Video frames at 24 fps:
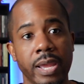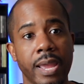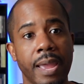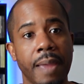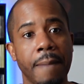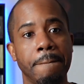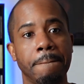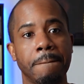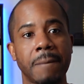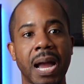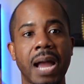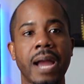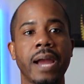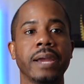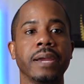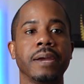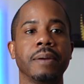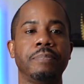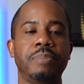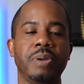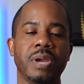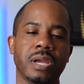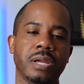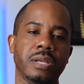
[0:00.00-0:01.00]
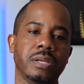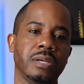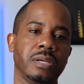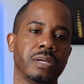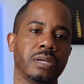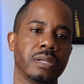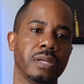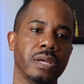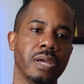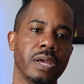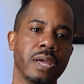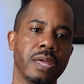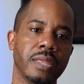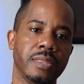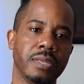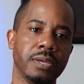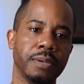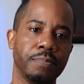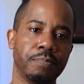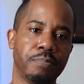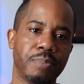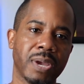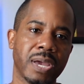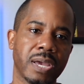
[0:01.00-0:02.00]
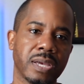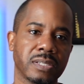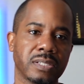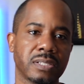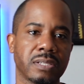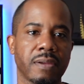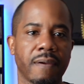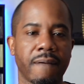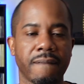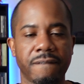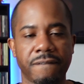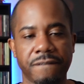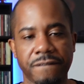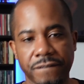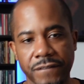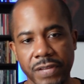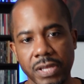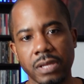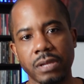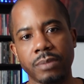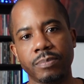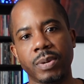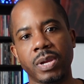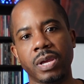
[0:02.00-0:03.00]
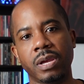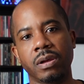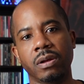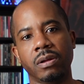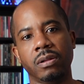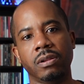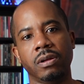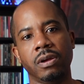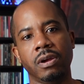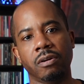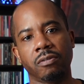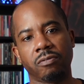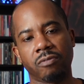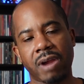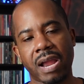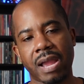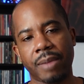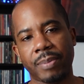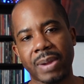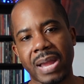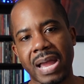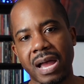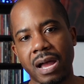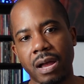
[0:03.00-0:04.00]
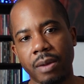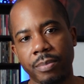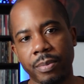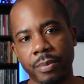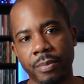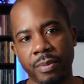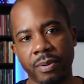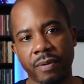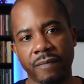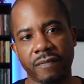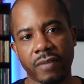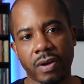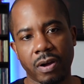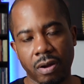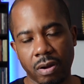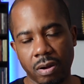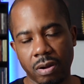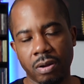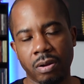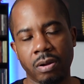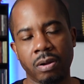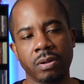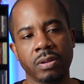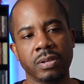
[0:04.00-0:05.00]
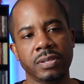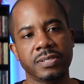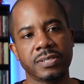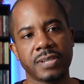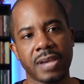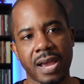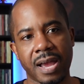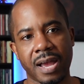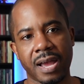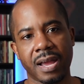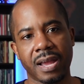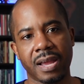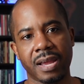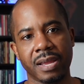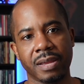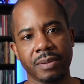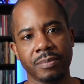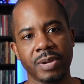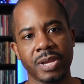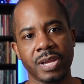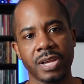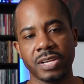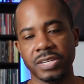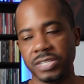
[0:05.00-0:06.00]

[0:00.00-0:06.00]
In my opinion, the best female rap album of all time.